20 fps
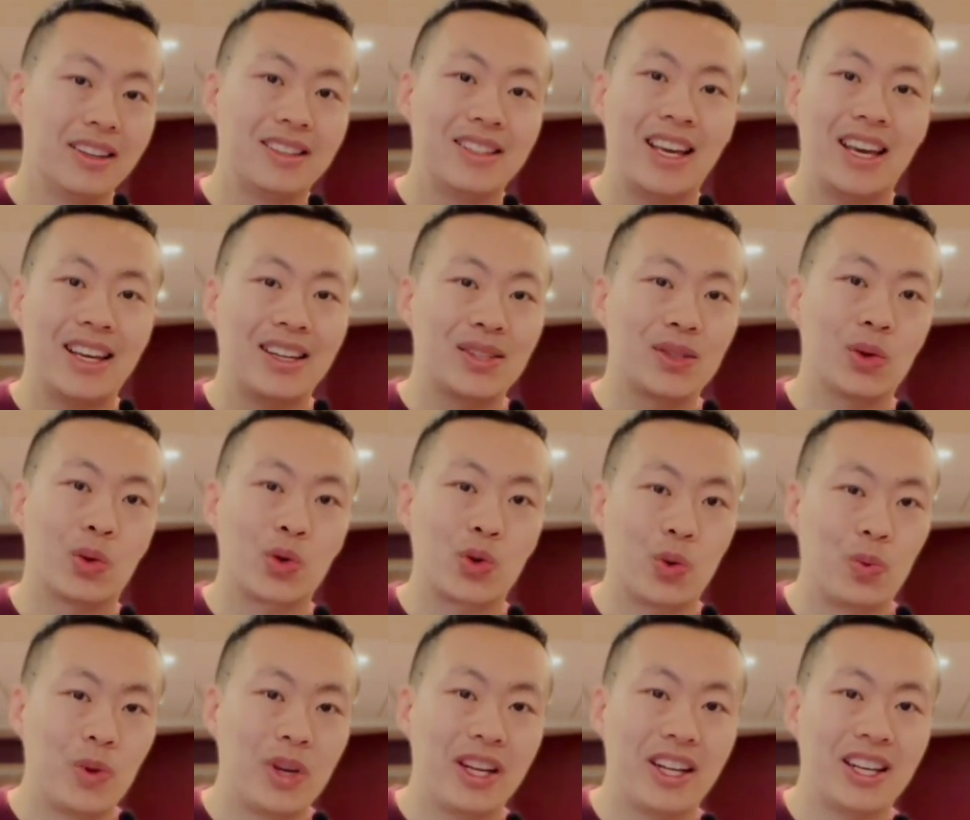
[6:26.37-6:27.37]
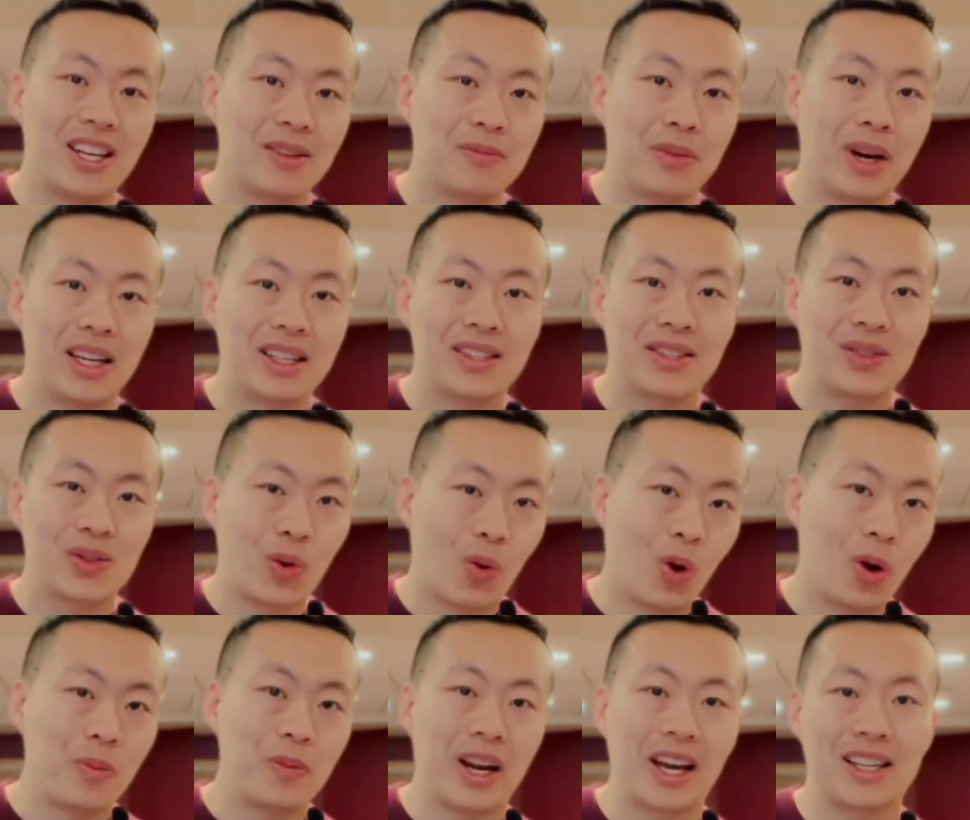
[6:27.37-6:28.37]
take social media by
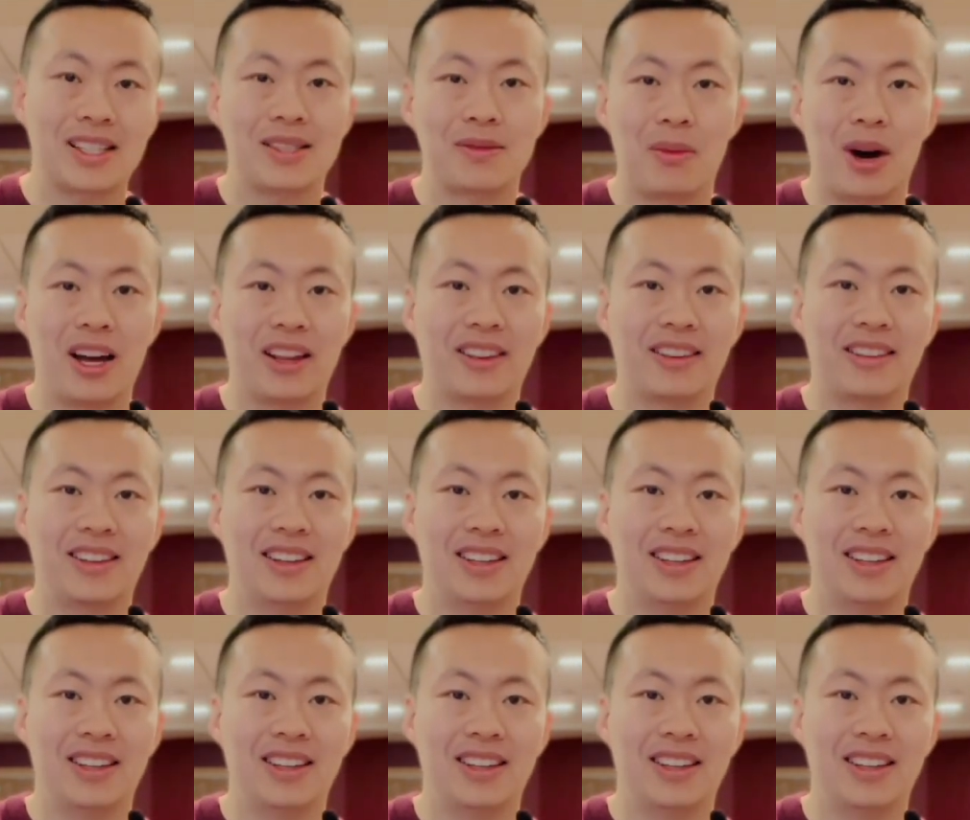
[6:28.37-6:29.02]
storm next month.